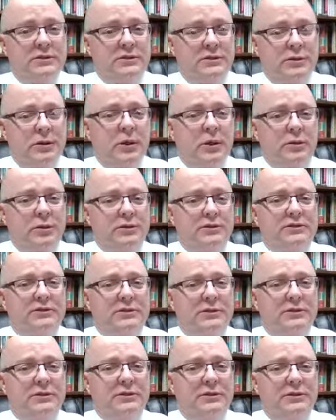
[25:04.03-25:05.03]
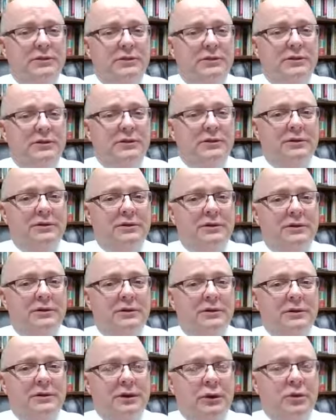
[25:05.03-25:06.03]
Jesus noticed.
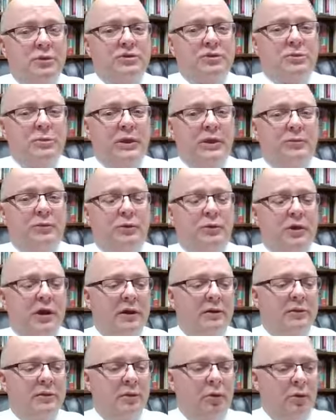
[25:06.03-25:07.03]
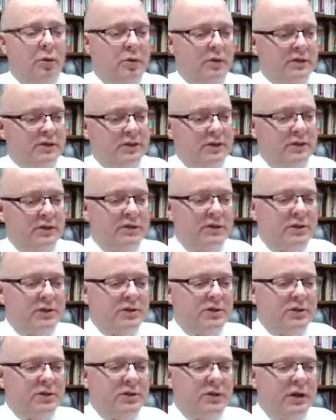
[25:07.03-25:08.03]
Those people got the Lord's
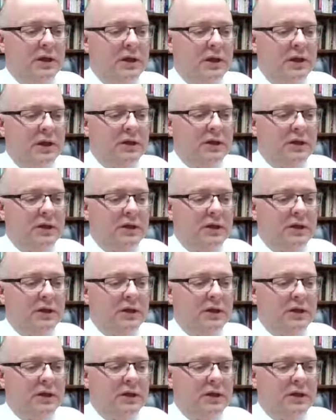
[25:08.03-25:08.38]
attention.